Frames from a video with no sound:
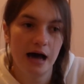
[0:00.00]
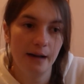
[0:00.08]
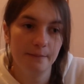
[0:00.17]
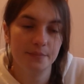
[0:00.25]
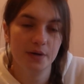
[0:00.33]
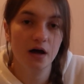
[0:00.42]

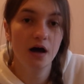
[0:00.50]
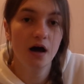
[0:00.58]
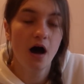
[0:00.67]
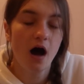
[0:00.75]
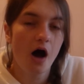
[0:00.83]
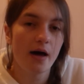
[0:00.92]
or
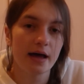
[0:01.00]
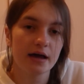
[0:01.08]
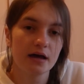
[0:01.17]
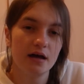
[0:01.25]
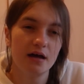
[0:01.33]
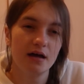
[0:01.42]

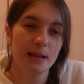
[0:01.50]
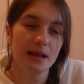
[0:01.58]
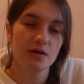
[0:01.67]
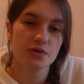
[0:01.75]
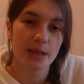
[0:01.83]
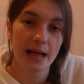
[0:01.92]
like a
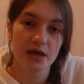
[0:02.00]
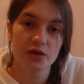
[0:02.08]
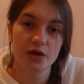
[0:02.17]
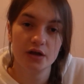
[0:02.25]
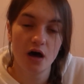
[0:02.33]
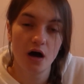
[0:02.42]
little
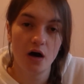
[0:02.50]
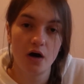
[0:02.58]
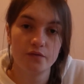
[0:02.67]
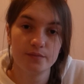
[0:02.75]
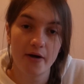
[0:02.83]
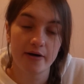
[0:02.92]
selection
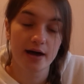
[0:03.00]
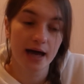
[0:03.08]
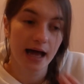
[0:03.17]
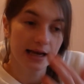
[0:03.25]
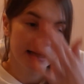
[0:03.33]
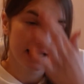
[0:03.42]
of American
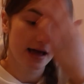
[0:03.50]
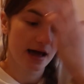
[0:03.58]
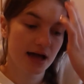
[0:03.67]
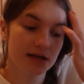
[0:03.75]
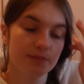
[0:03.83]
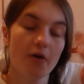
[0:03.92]
candy.
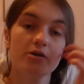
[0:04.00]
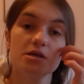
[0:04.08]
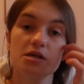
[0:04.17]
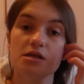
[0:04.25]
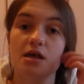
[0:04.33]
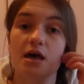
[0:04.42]
And
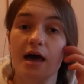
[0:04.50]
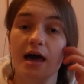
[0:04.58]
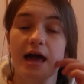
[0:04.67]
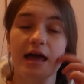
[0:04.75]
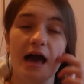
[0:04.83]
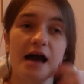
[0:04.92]
Morrisons
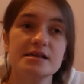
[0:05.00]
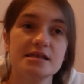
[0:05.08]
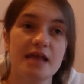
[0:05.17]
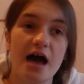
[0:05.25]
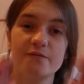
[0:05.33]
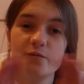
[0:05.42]
in Guiseley,
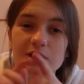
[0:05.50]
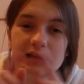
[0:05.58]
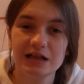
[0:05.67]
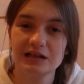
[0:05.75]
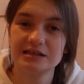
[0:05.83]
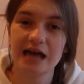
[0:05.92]
they have one
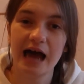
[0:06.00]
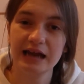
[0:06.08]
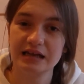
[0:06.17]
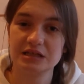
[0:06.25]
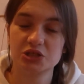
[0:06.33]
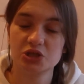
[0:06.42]
little
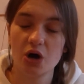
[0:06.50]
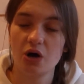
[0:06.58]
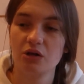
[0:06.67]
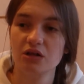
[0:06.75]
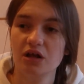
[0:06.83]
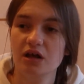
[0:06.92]
tiny
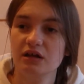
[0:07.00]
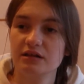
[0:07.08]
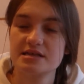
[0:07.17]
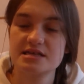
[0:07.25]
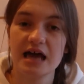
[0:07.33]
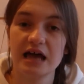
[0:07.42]
stall,
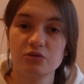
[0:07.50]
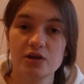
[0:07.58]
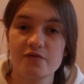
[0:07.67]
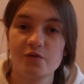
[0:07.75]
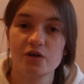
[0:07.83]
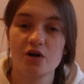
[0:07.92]
stand,
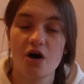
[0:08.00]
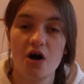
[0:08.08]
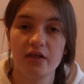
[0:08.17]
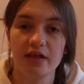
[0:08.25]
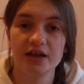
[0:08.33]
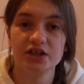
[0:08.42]
whatever you want to
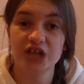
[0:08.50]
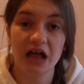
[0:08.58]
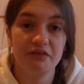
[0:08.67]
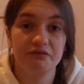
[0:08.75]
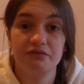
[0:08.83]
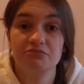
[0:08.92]
call it,
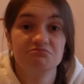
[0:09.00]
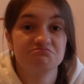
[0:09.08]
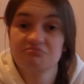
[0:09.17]
shelf,